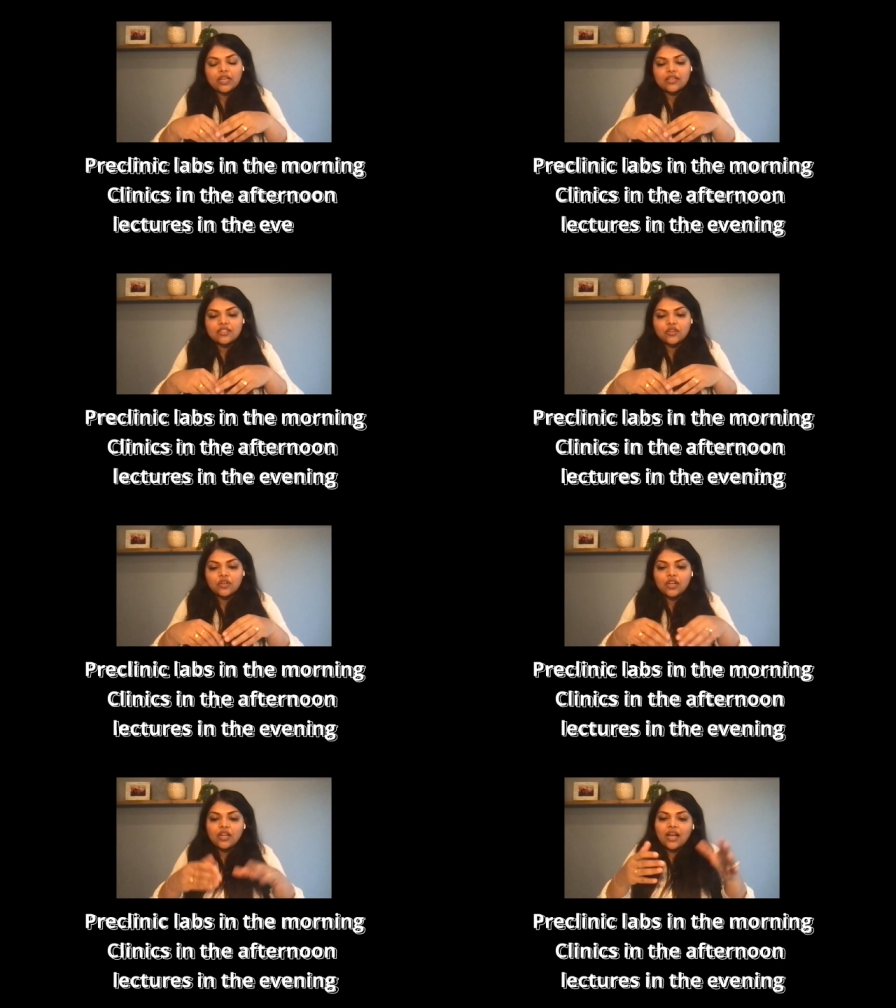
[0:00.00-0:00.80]
So
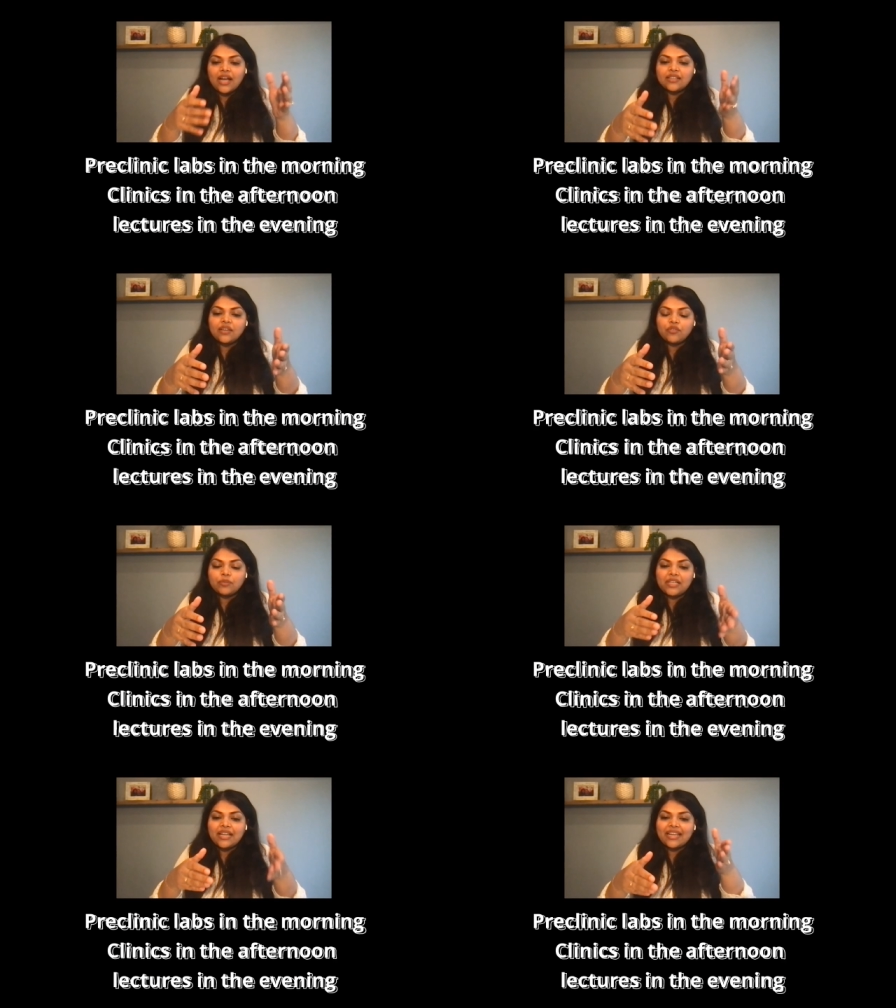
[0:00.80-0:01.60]
I think it would
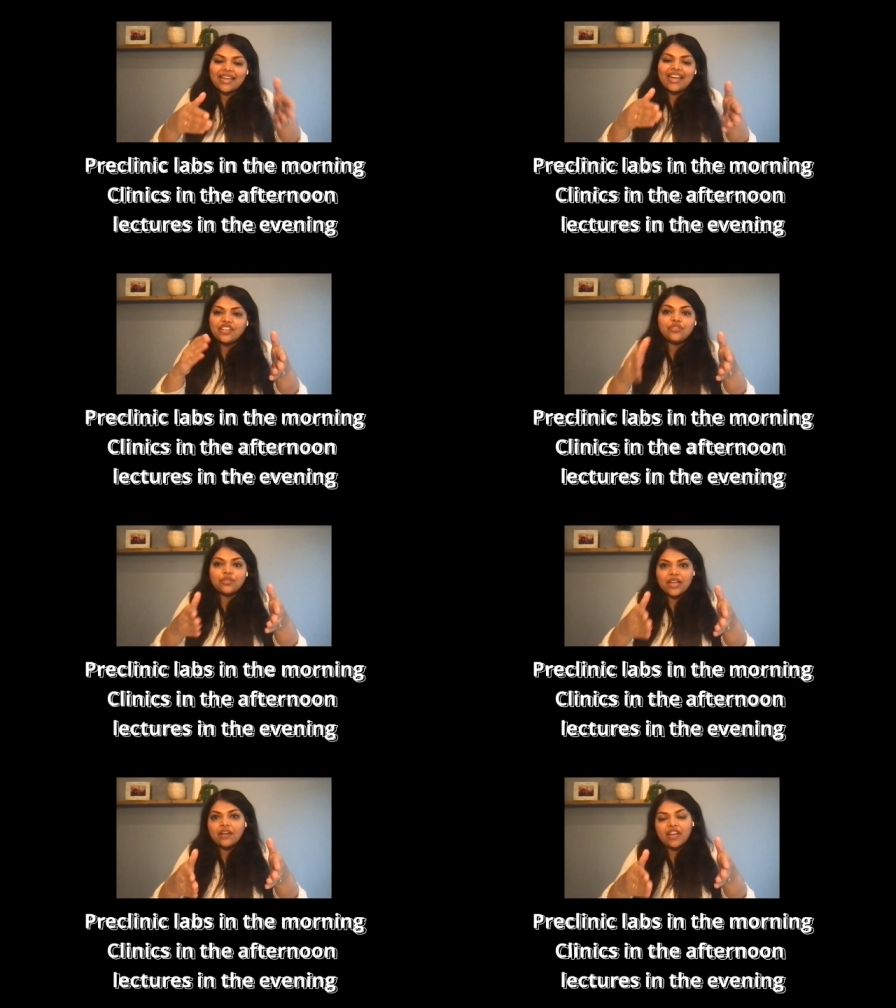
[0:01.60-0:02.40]
be like 8 to
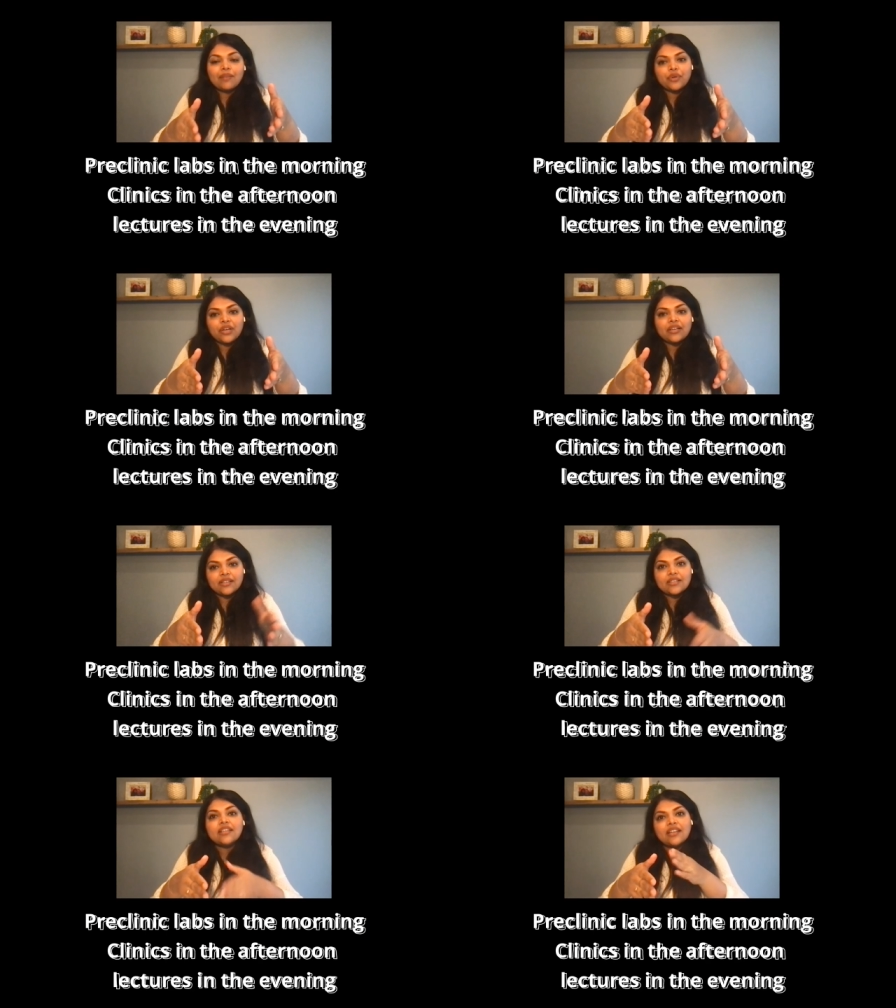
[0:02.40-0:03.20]
10 we had
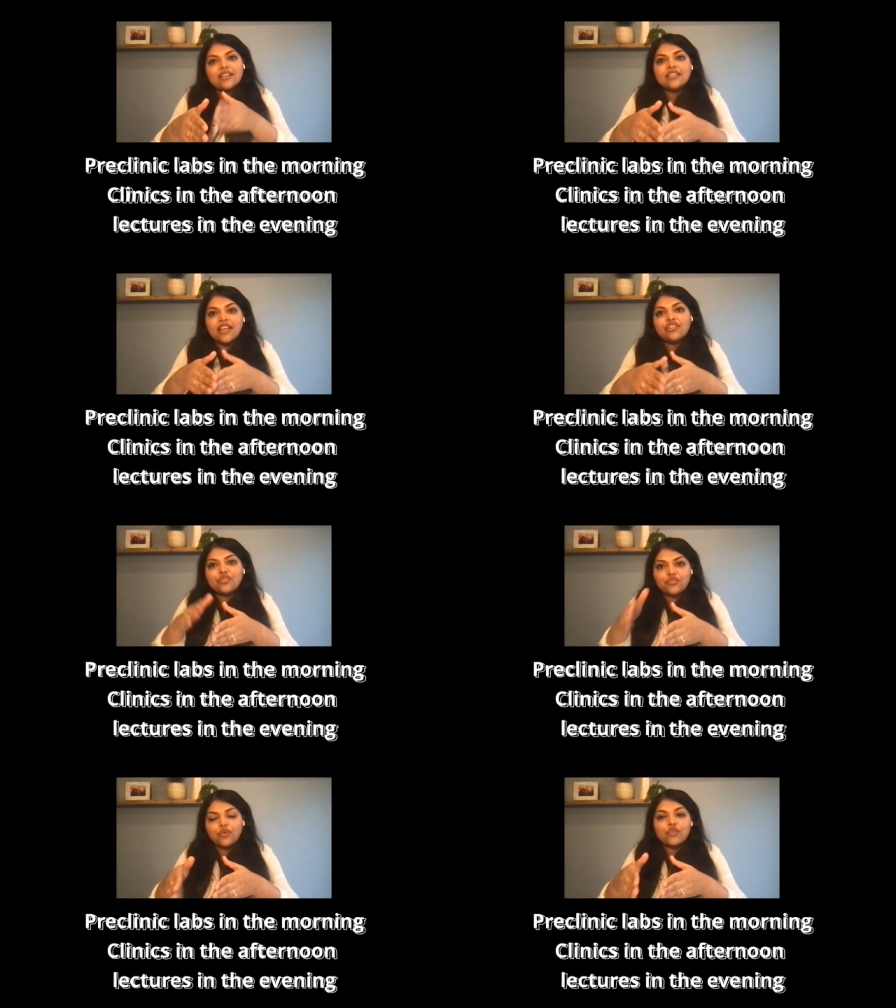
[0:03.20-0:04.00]
pre-clinics, and then 10 to
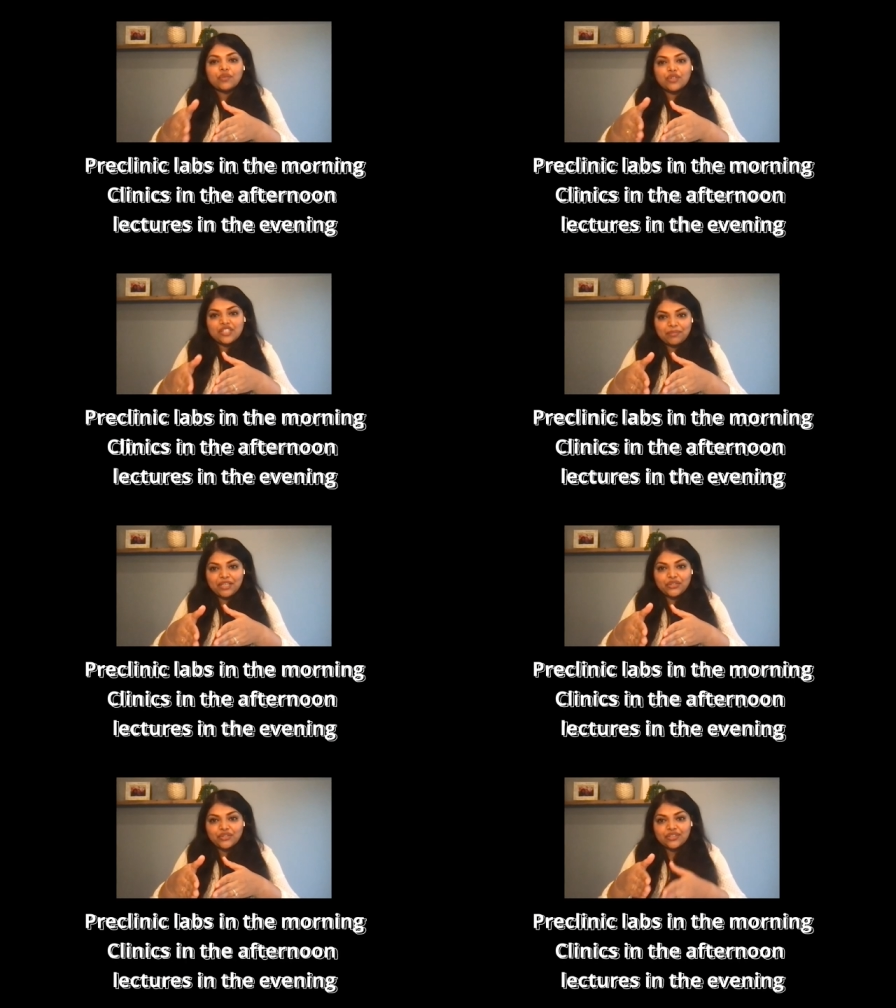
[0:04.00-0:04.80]
4 we would see
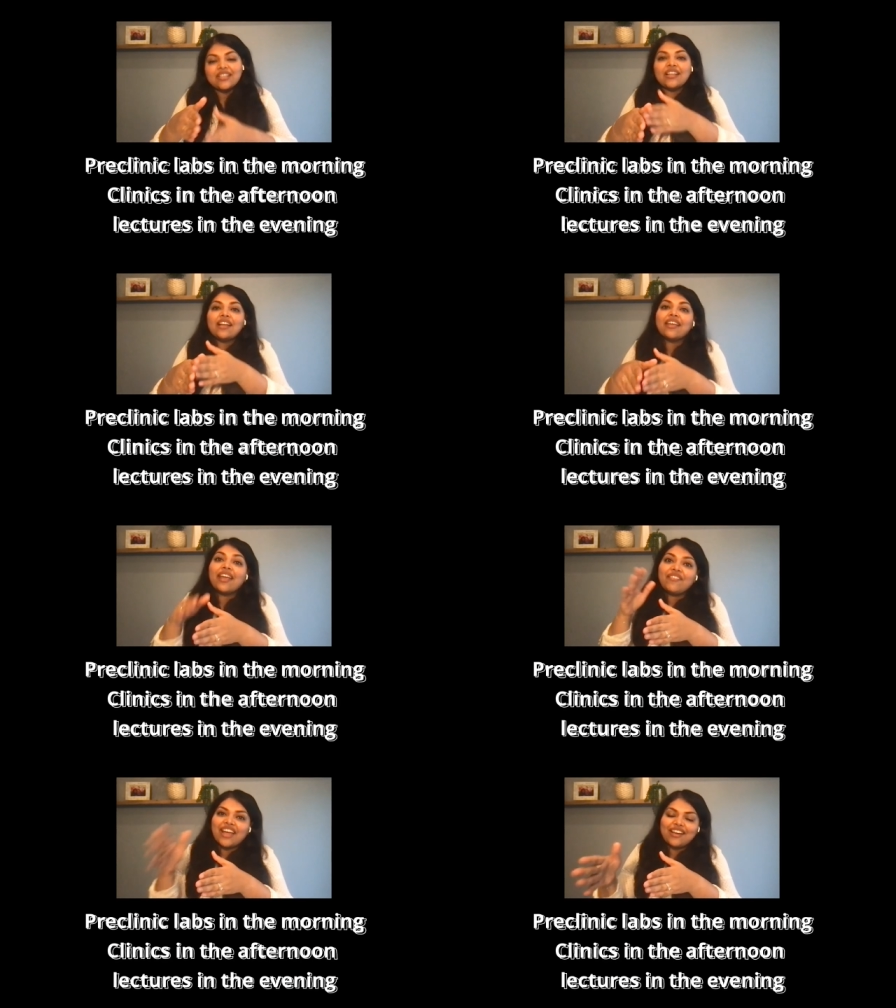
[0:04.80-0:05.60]
patients, and then again
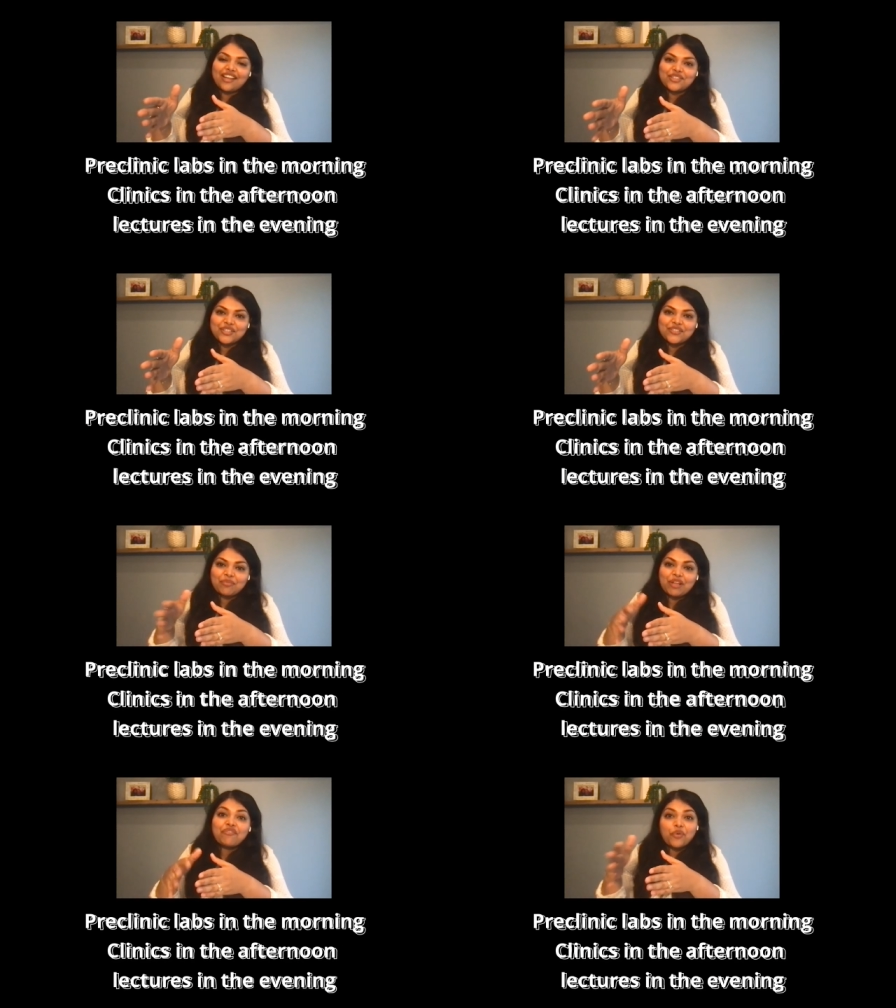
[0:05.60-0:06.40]
we had lectures from
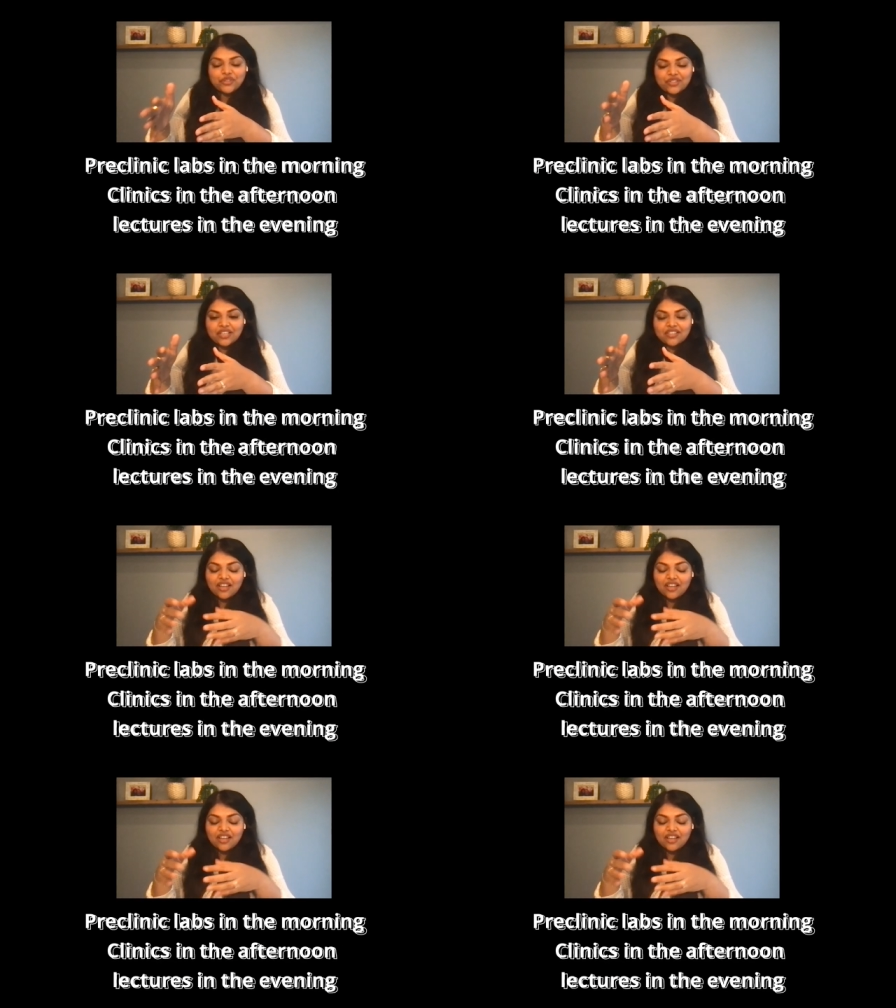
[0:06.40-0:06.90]
like 4 to 6.